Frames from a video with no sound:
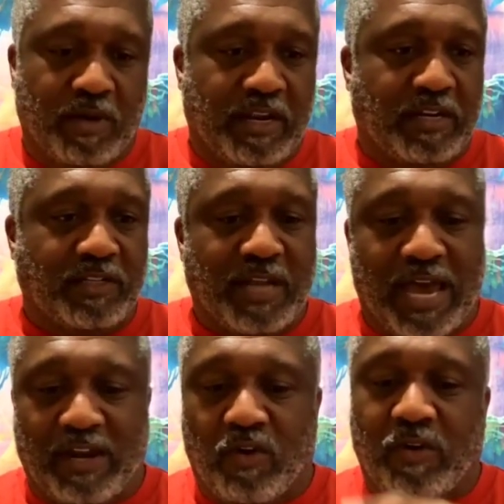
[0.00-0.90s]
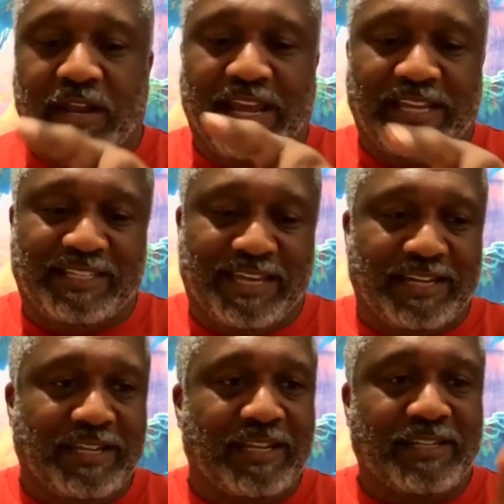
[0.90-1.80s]
but it is not on a
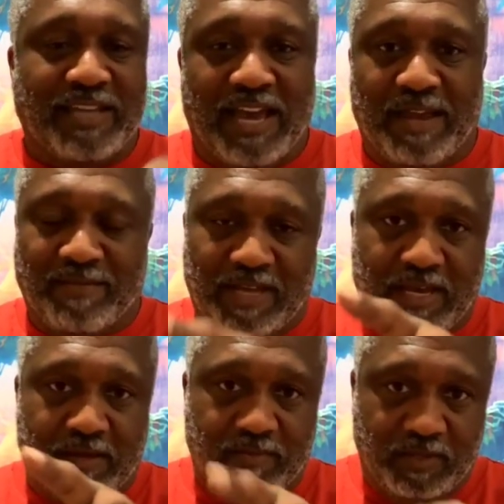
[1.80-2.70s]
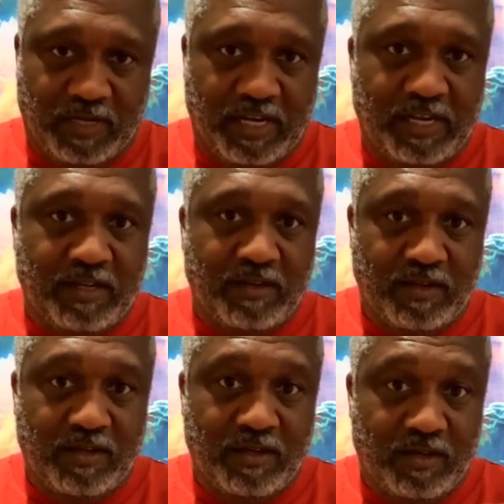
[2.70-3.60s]
set timeline. You get it?